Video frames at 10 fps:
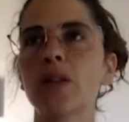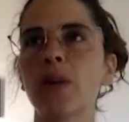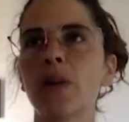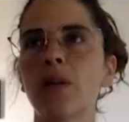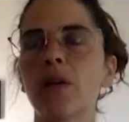
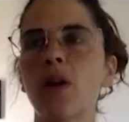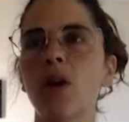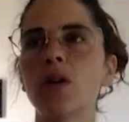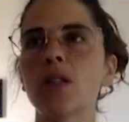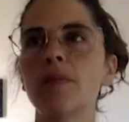But
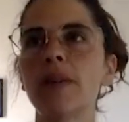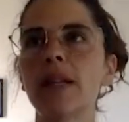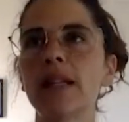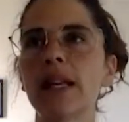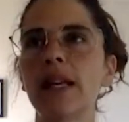
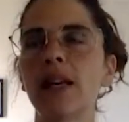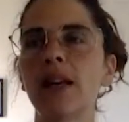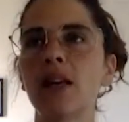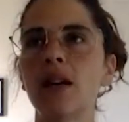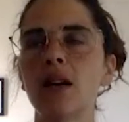
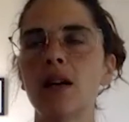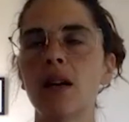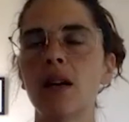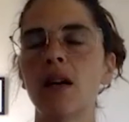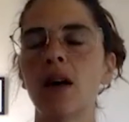ultimately,
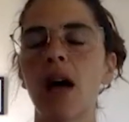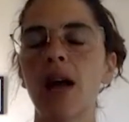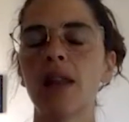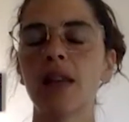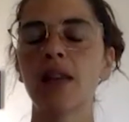I
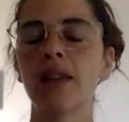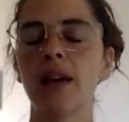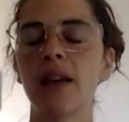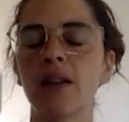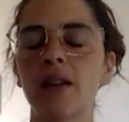think
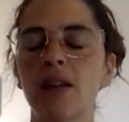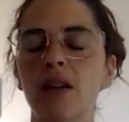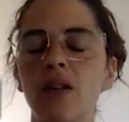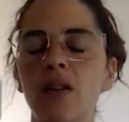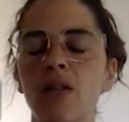that the